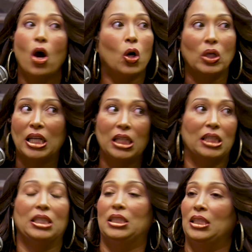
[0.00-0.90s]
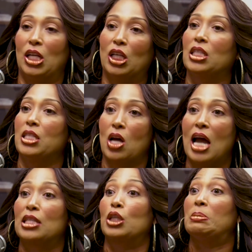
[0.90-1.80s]
Or they're gonna tell
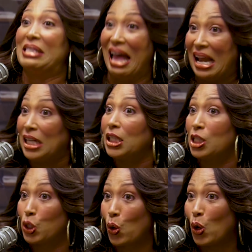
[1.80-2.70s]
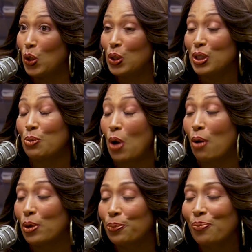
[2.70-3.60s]
Ice Cube, sign this girl
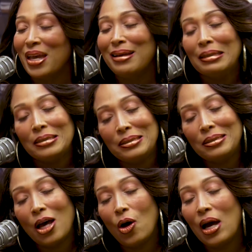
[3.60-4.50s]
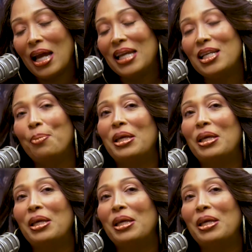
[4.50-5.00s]
tomorrow. So I ended up